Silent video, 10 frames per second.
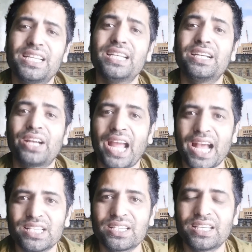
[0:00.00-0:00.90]
the sender
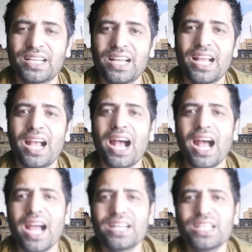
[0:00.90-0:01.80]
has,
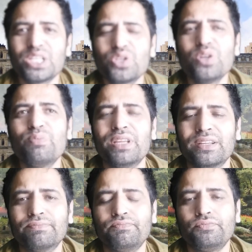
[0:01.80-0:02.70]
and it should
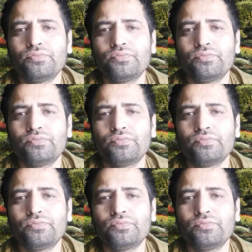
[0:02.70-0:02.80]
be